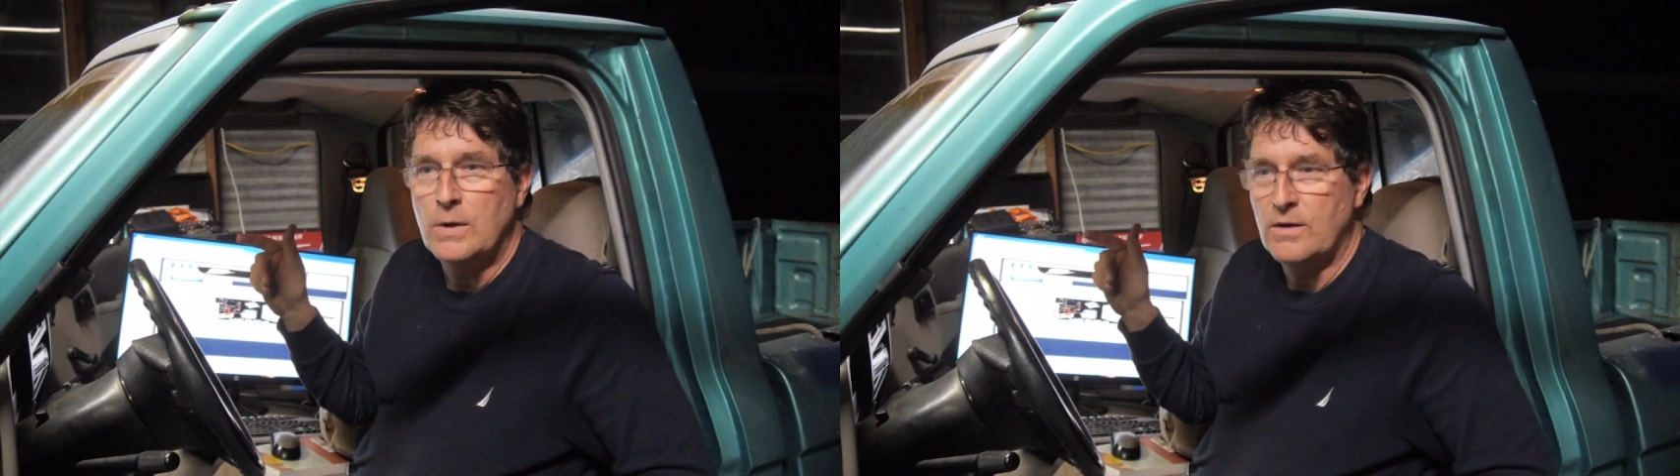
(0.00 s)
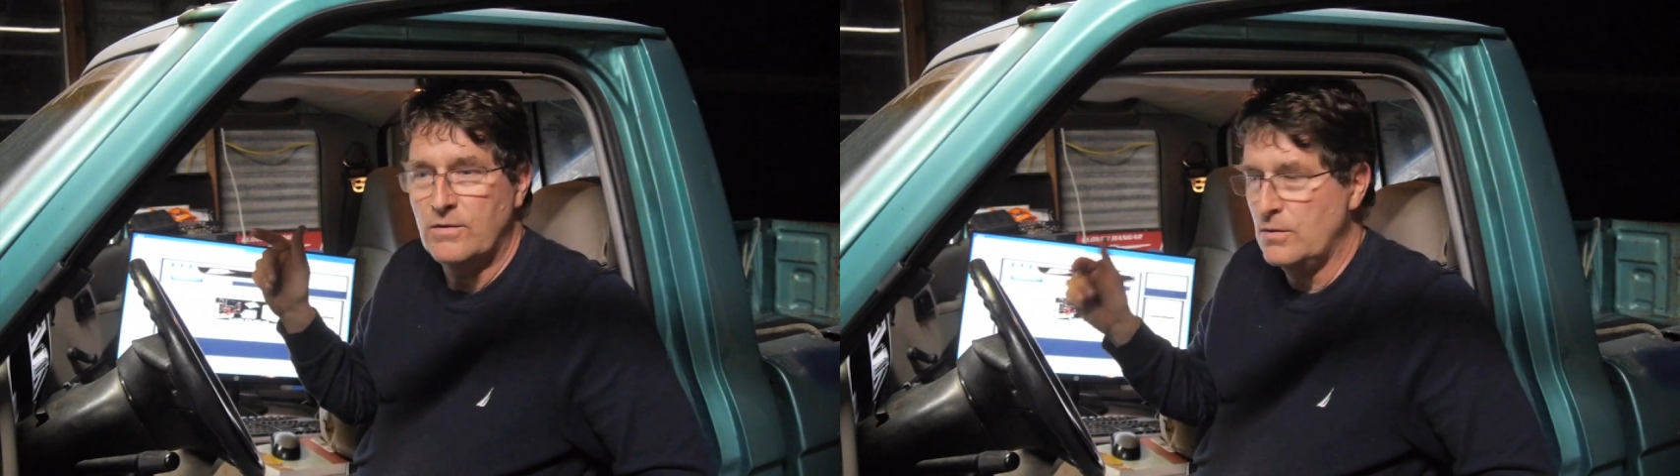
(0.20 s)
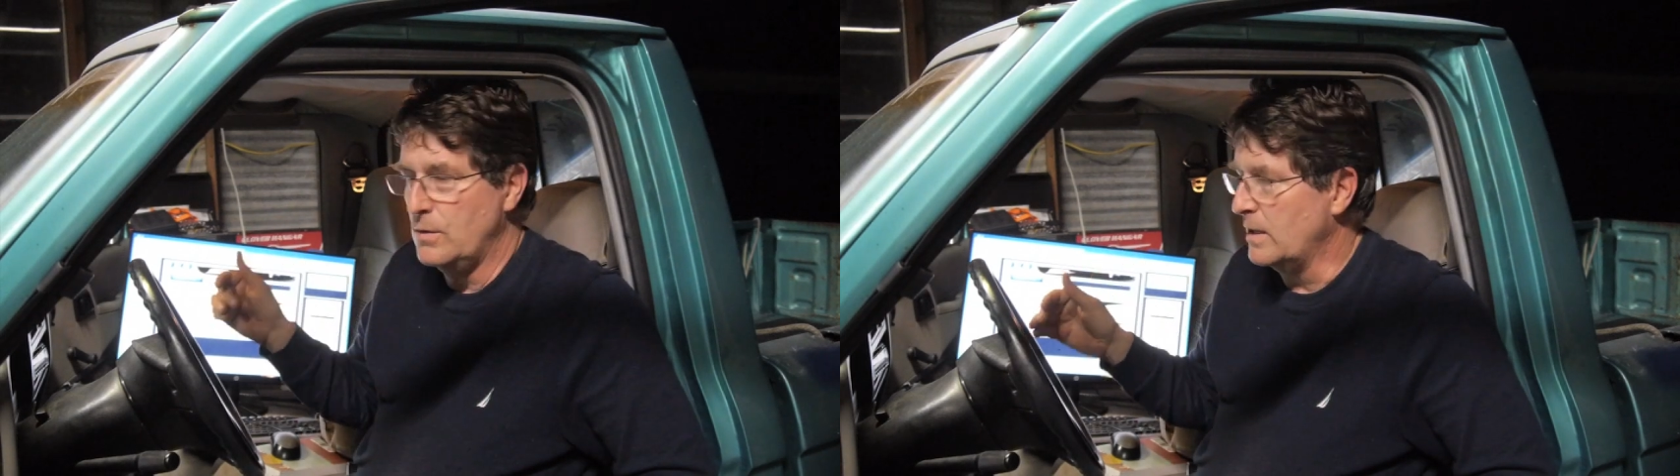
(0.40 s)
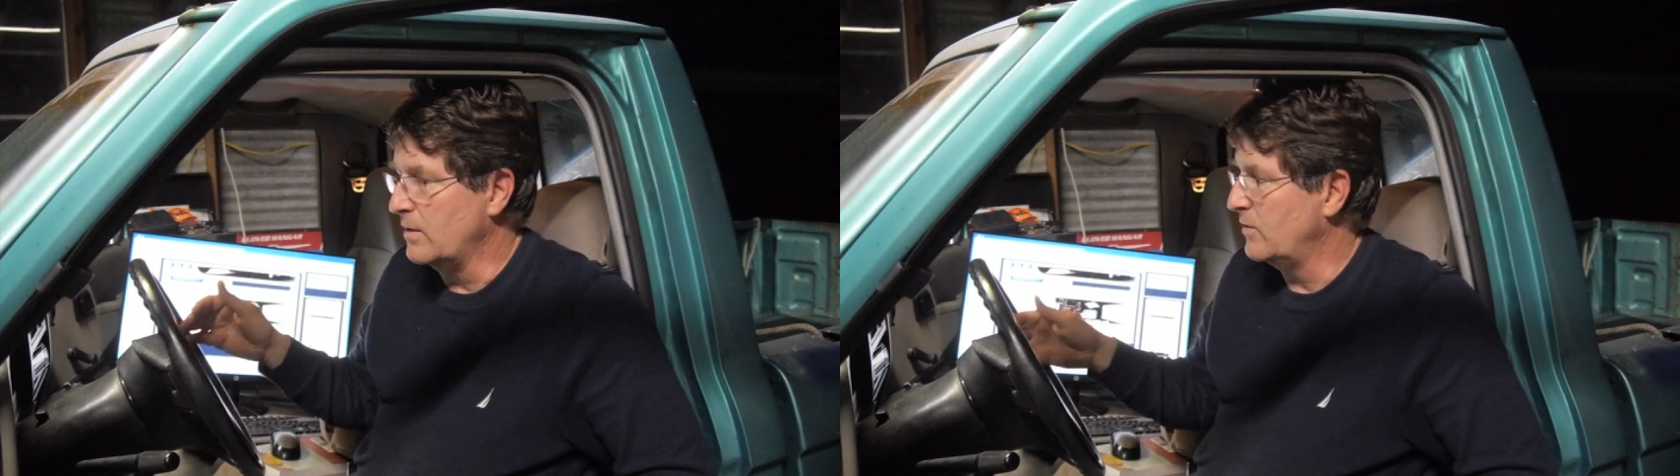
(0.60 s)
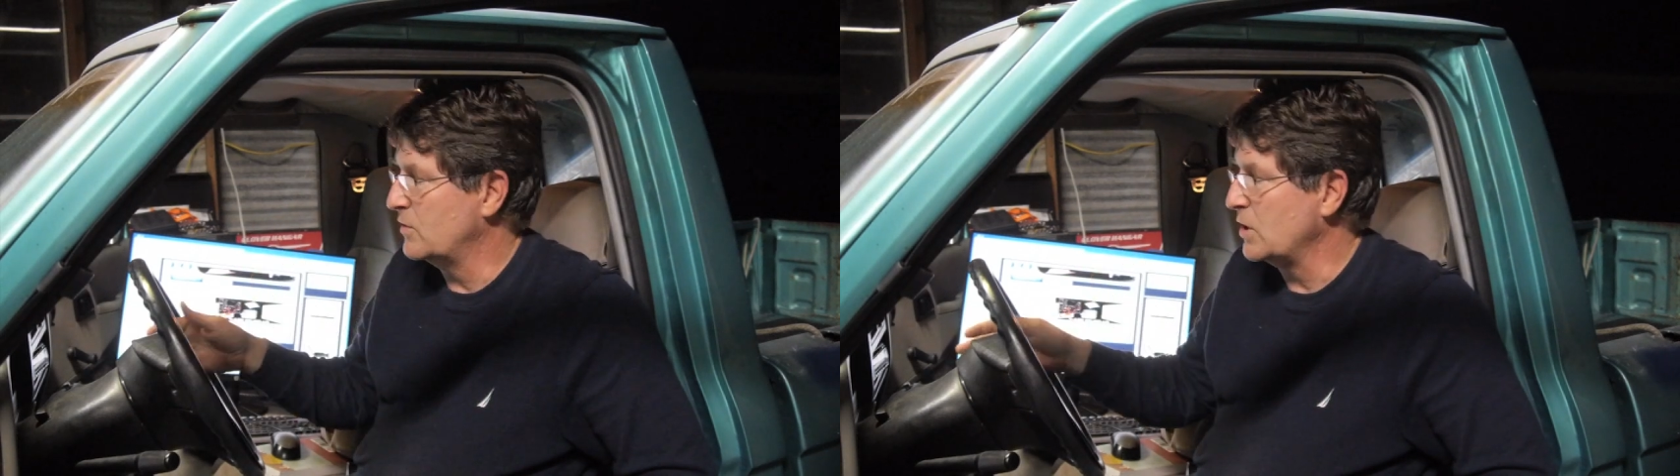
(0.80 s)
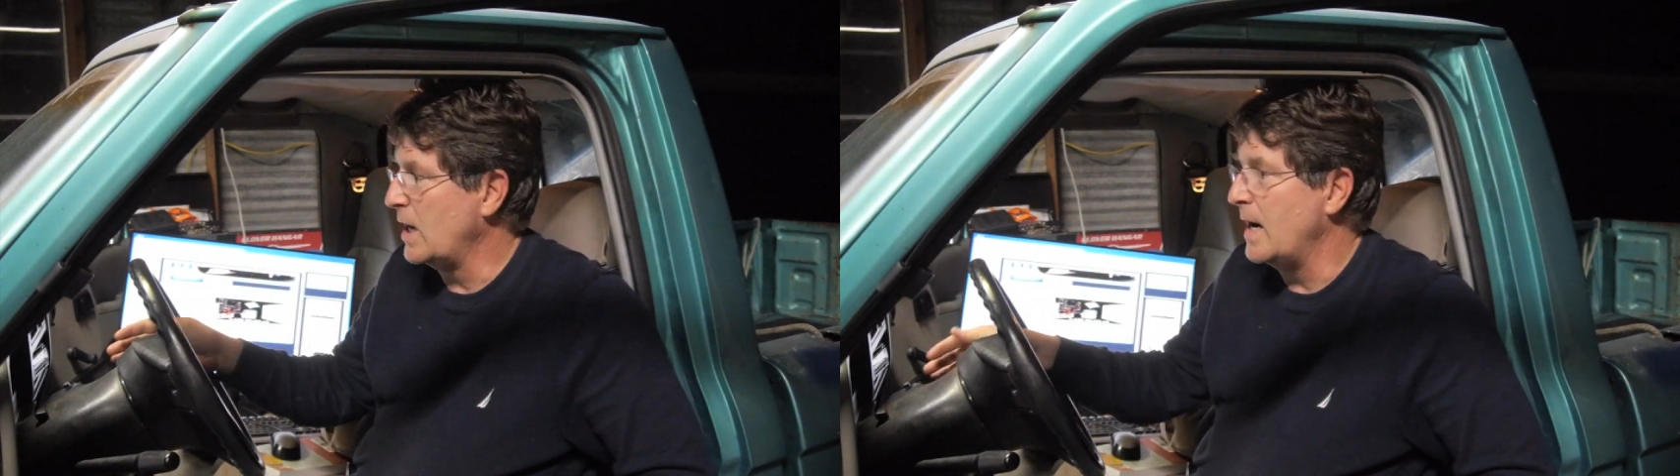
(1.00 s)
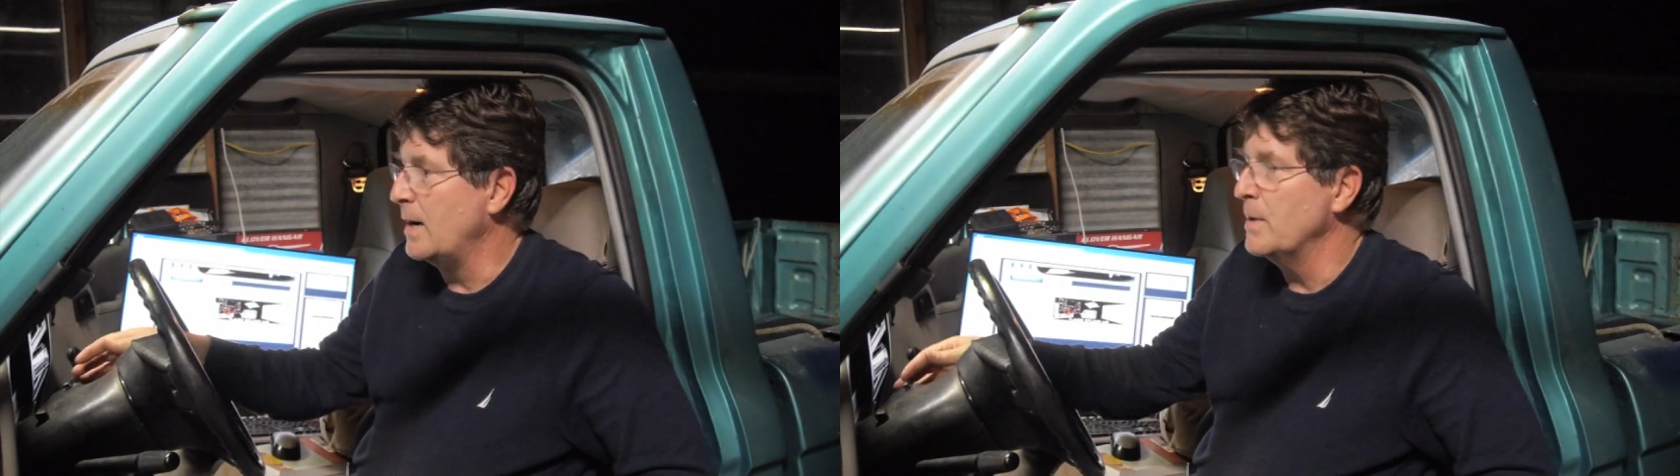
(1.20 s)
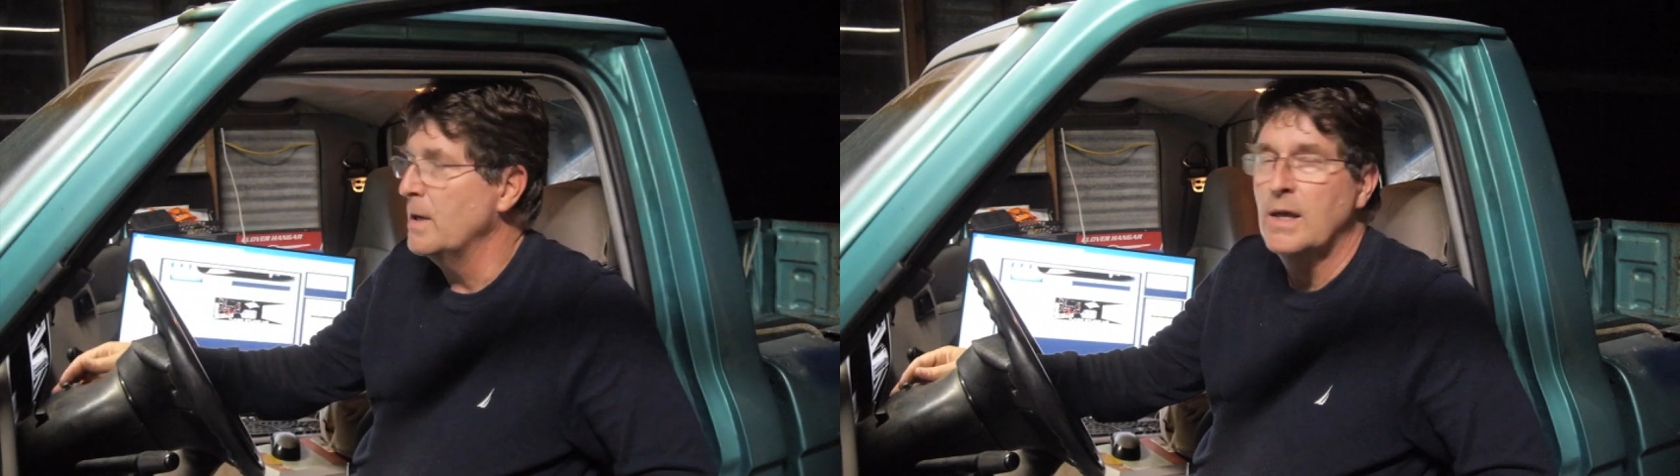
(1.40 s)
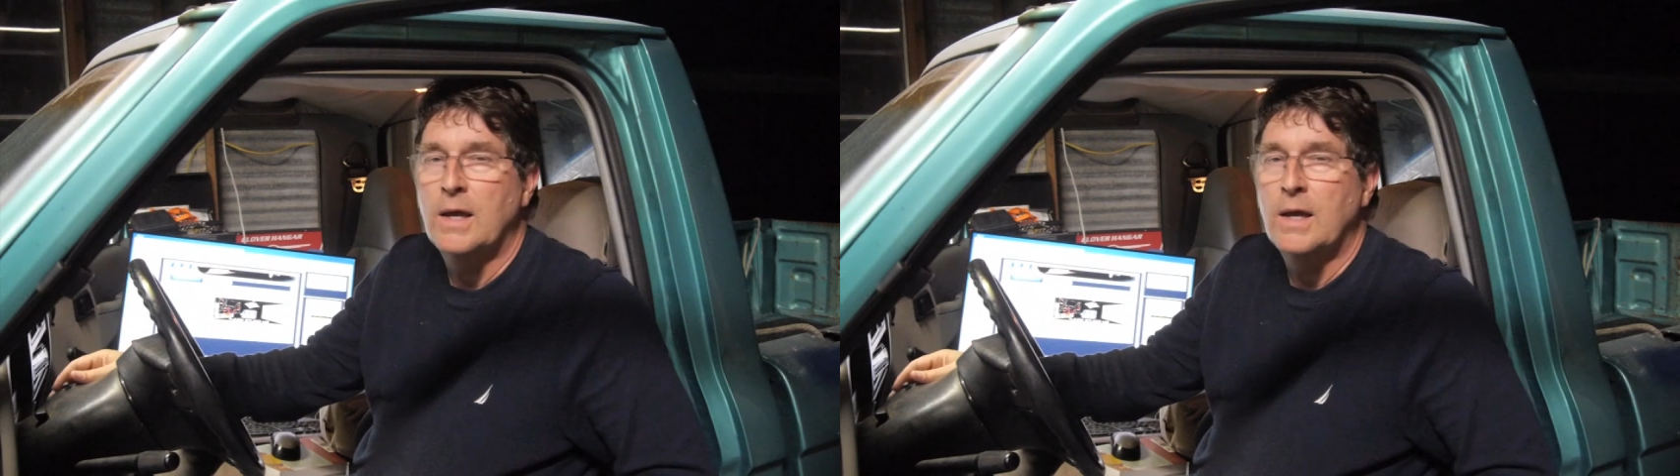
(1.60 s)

is doing its job